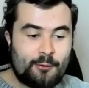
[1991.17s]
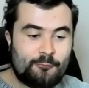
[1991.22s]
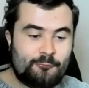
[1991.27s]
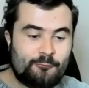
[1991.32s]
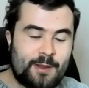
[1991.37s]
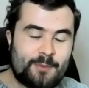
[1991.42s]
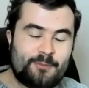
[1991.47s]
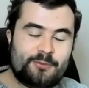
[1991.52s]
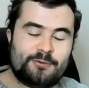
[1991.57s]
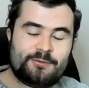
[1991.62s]

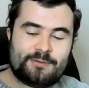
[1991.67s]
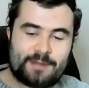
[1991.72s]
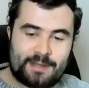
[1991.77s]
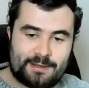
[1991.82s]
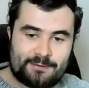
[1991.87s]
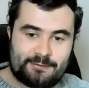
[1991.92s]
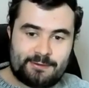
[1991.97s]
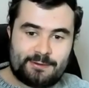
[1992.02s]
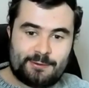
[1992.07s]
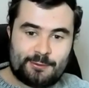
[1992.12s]

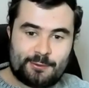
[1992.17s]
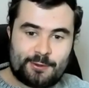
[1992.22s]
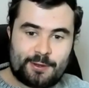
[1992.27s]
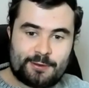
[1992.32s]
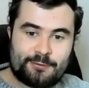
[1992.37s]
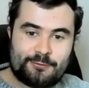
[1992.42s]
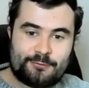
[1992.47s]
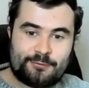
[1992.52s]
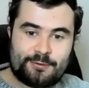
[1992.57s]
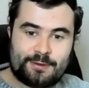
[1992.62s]
representing your
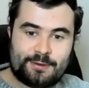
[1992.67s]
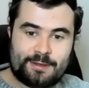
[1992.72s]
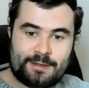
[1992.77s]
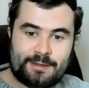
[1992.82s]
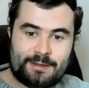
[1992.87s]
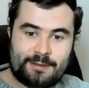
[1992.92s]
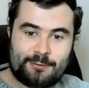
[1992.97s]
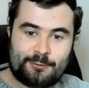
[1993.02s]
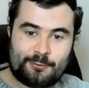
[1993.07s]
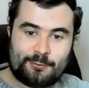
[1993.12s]

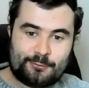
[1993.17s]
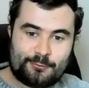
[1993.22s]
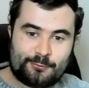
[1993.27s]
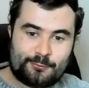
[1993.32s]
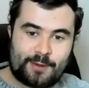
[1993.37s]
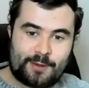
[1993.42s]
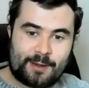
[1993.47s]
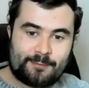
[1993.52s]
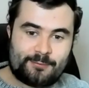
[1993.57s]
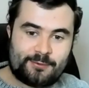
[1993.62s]
country, you
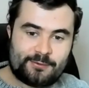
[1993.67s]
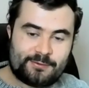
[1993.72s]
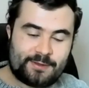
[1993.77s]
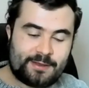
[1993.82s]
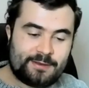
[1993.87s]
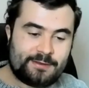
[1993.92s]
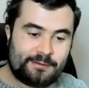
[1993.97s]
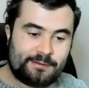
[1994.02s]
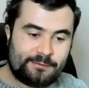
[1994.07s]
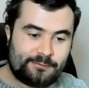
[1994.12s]
know,
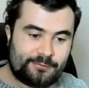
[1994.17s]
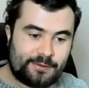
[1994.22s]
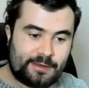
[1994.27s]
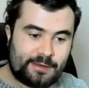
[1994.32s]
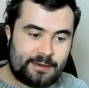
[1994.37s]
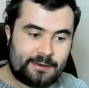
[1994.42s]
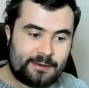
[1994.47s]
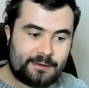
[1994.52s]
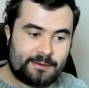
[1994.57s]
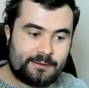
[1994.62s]
representing
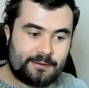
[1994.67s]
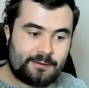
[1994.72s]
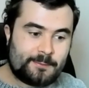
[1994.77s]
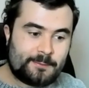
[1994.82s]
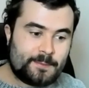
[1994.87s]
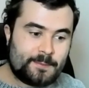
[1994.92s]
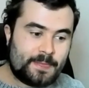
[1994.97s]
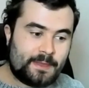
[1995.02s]
Finland